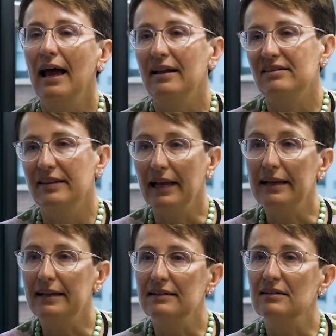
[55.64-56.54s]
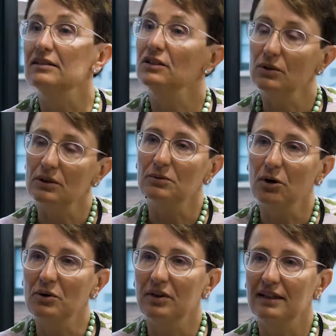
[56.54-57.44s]
And to that end, I did all the
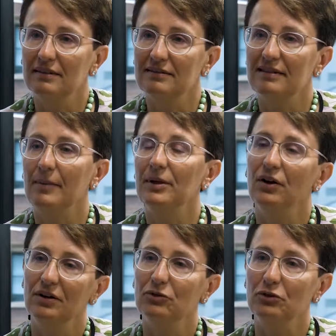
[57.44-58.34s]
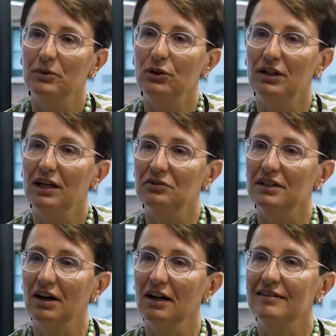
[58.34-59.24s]
wrong things, coming home from uni every
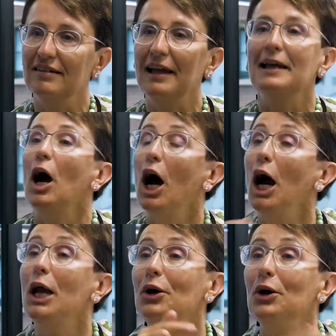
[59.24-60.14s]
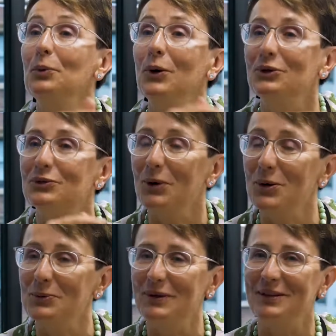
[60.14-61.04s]
night saying, "I know what's
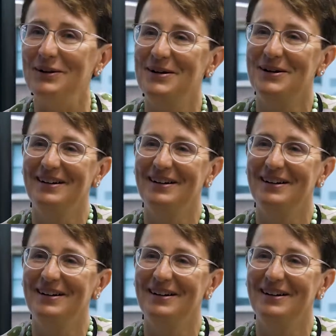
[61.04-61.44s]
wrong with you,"